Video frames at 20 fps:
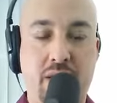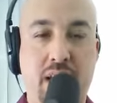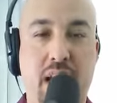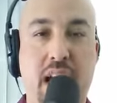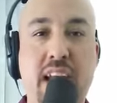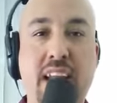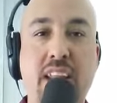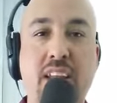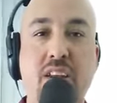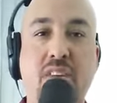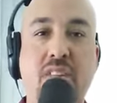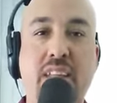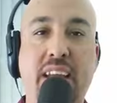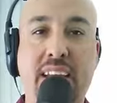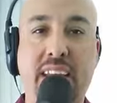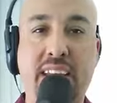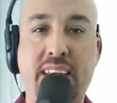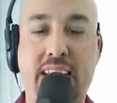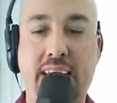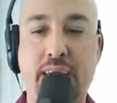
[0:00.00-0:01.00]
I didn't know that
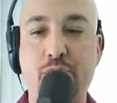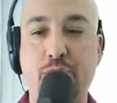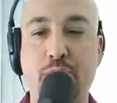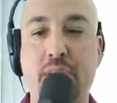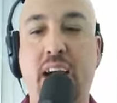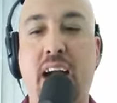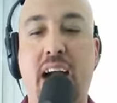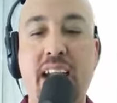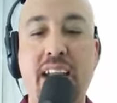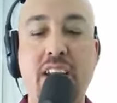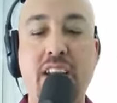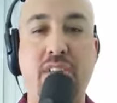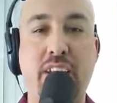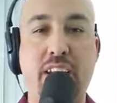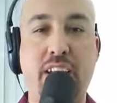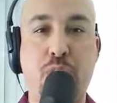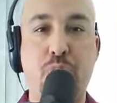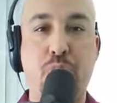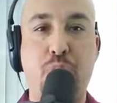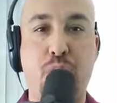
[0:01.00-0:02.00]
could damage me. I didn't know
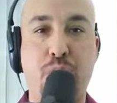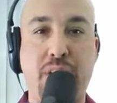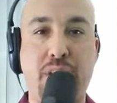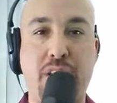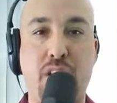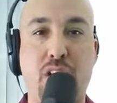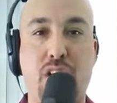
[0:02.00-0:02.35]
that could put me